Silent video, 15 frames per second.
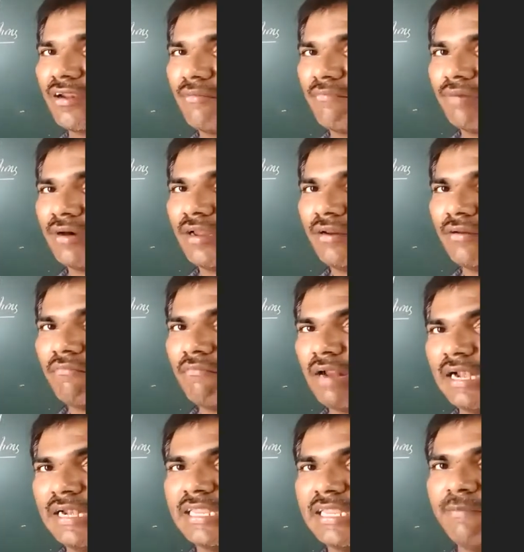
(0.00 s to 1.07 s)
number
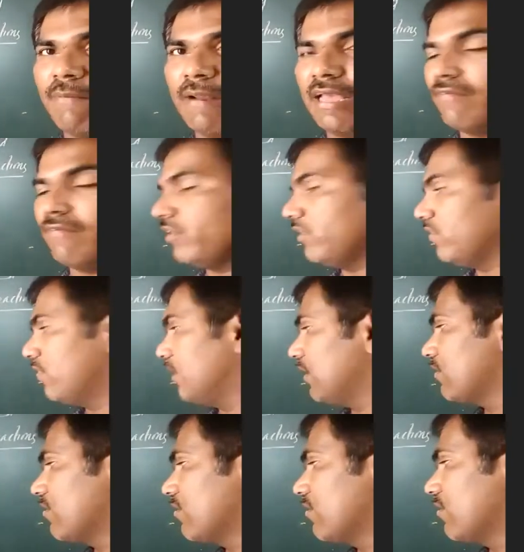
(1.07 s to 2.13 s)
multiply with
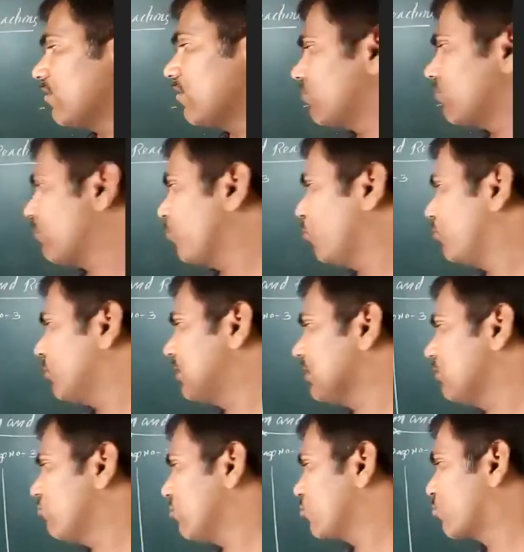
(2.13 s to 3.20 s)
that number. Suppose it
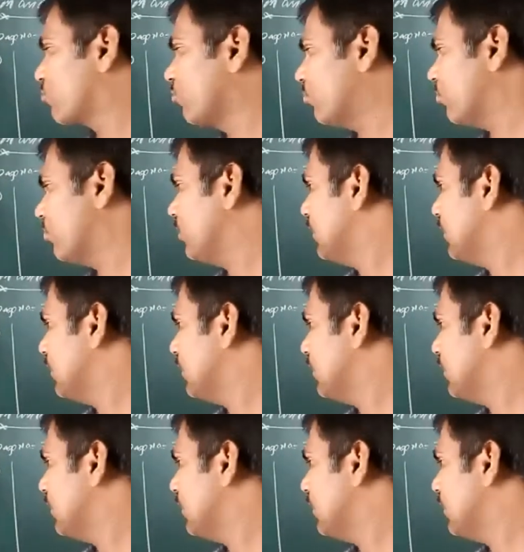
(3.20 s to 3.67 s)
is a 2.